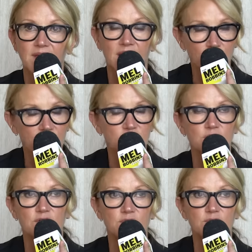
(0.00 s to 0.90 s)
And I want
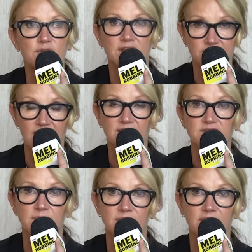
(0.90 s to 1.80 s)
you to do the exact
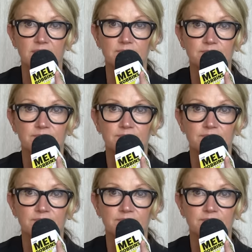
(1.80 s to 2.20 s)
same thing.